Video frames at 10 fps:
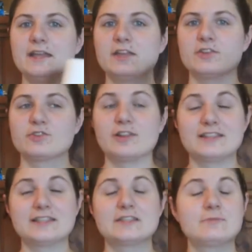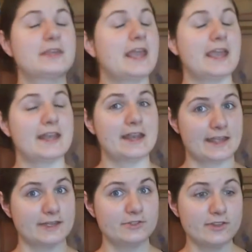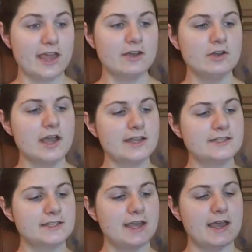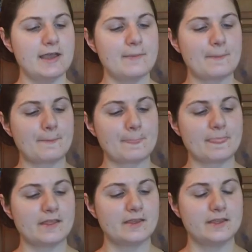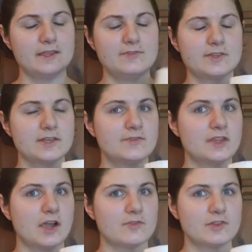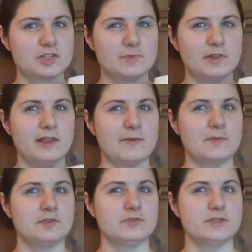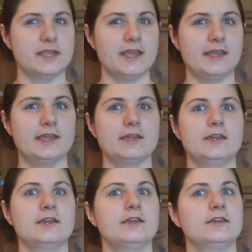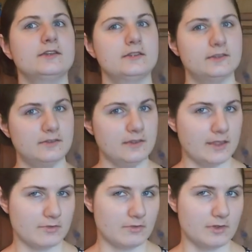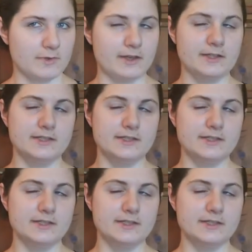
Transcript: your toilet system can handle that or not. Um, even if they are flushable, a lot of people do say that throwing them out